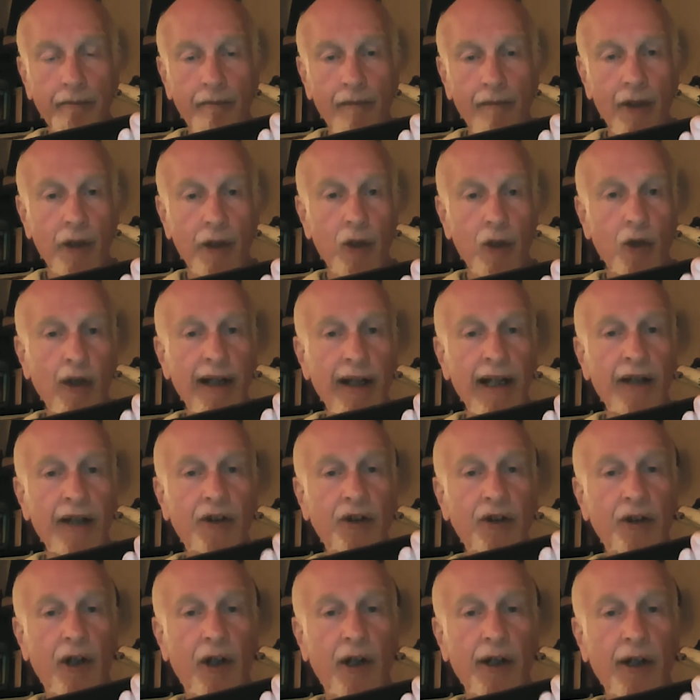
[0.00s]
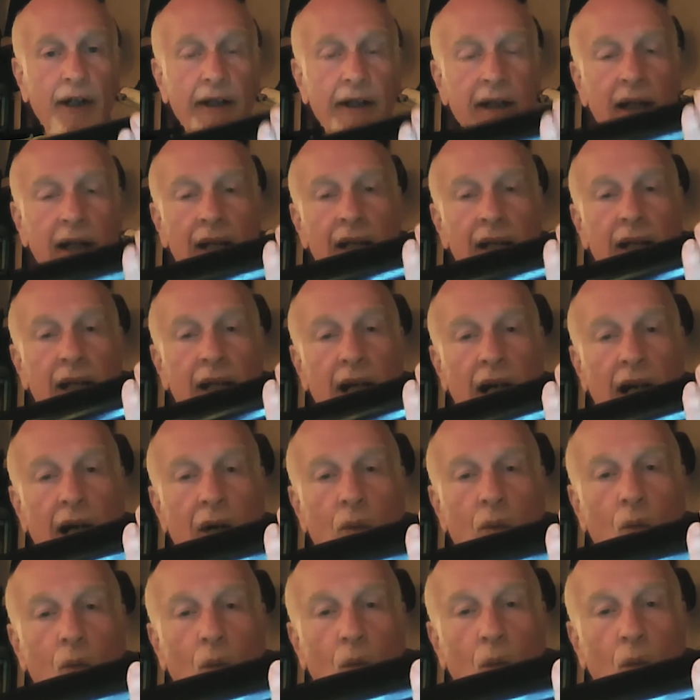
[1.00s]
you can get started
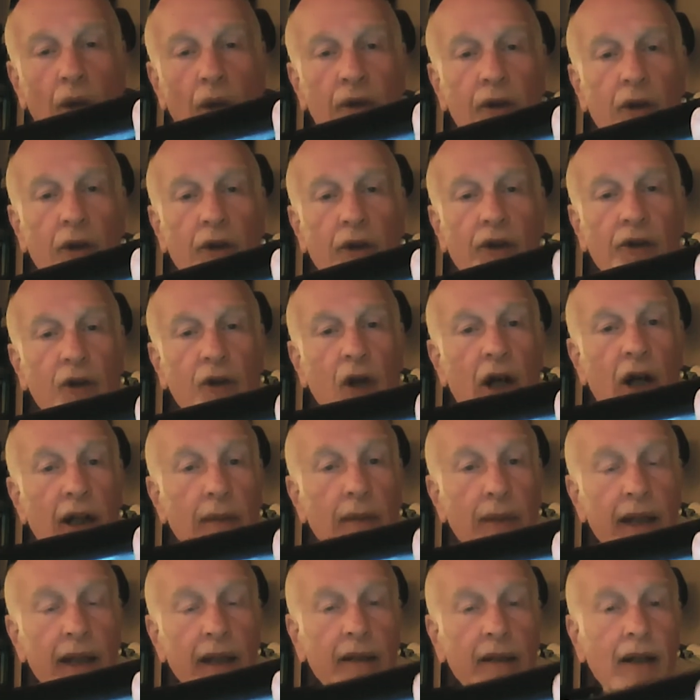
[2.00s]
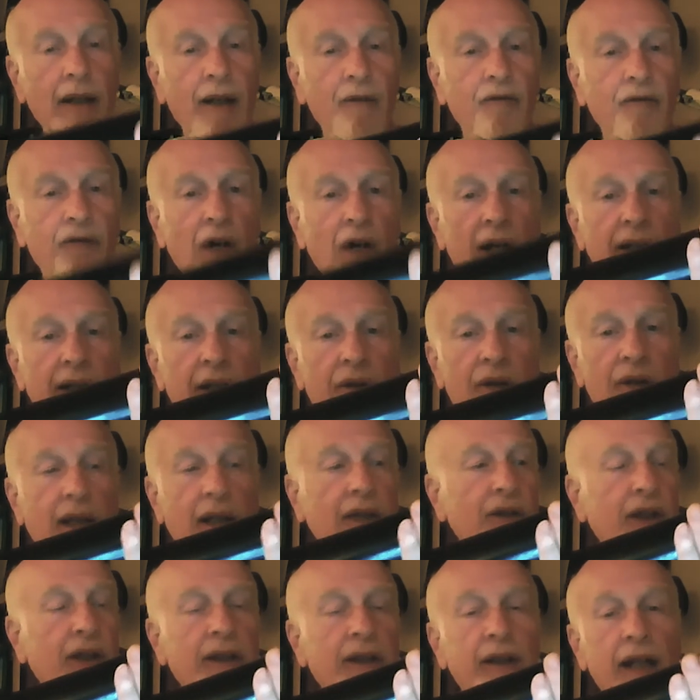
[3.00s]
uh, with your astronomy, finding
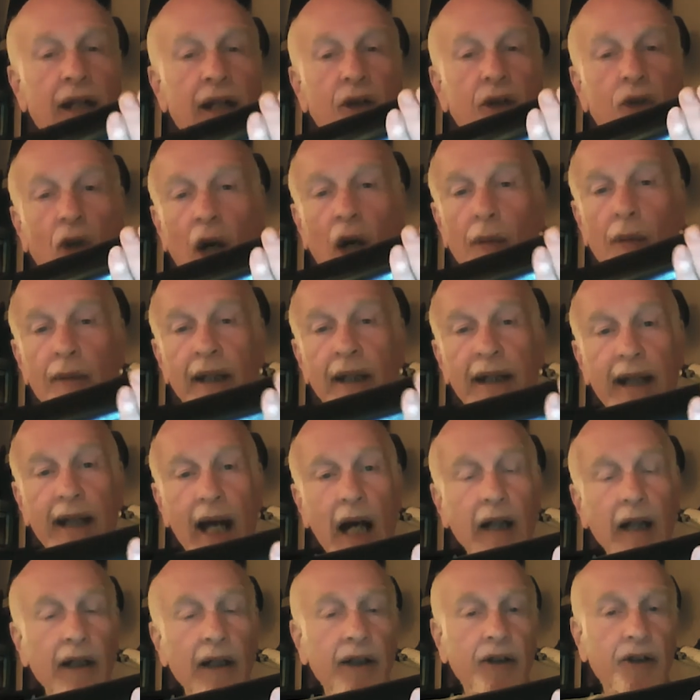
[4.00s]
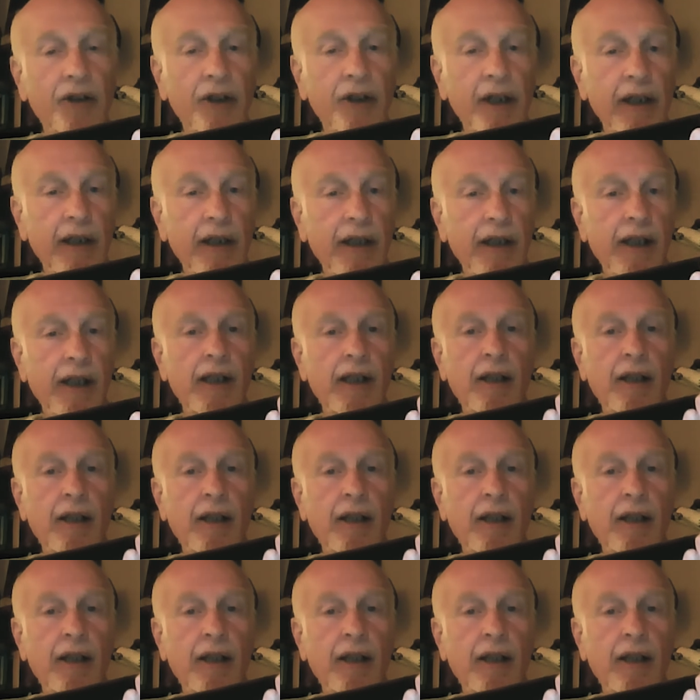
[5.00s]
things like the Andromeda Galaxy,